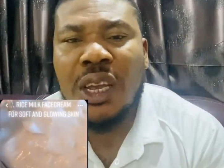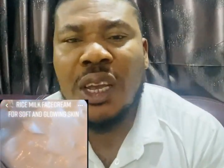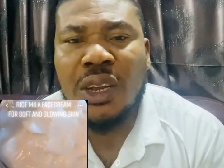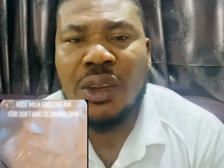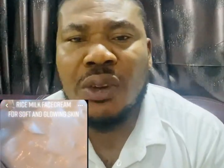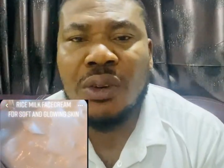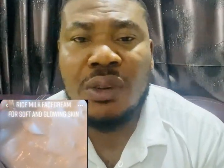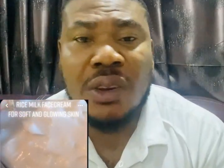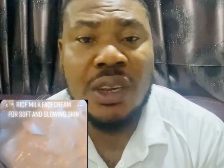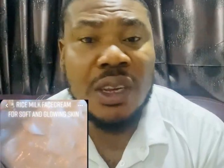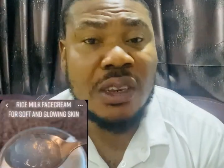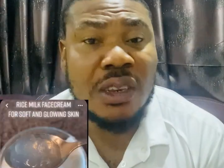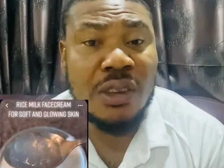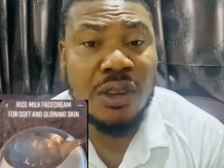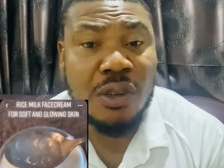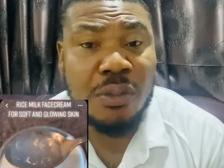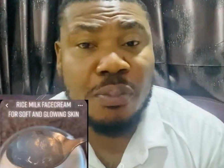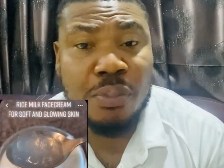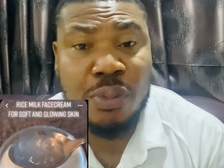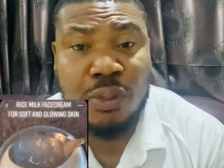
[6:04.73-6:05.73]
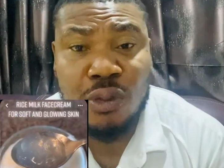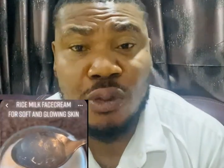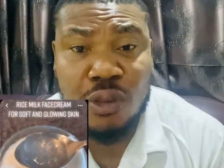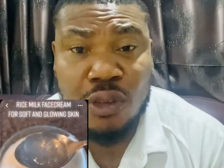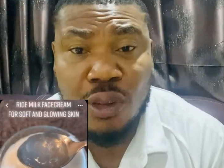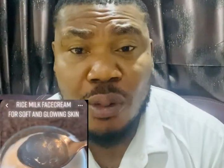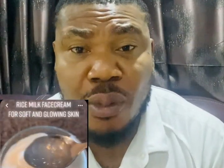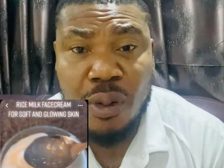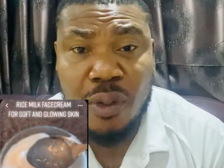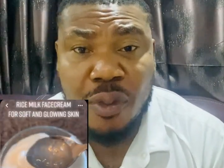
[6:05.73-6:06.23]
you know, they did not put
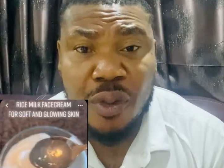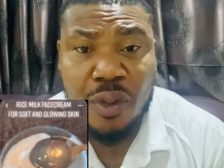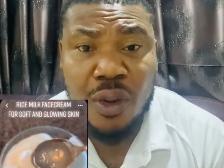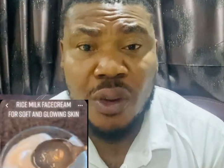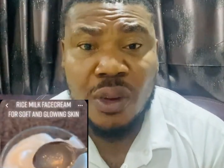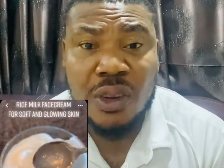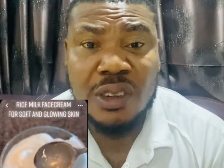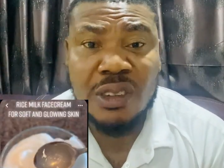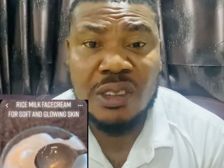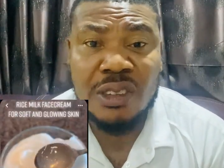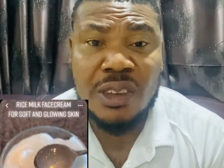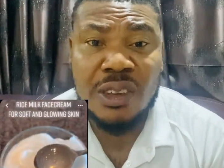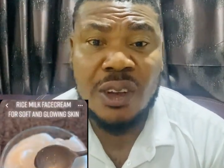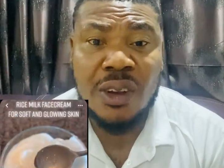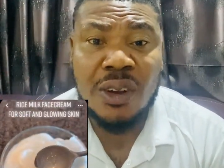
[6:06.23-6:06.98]
some of all this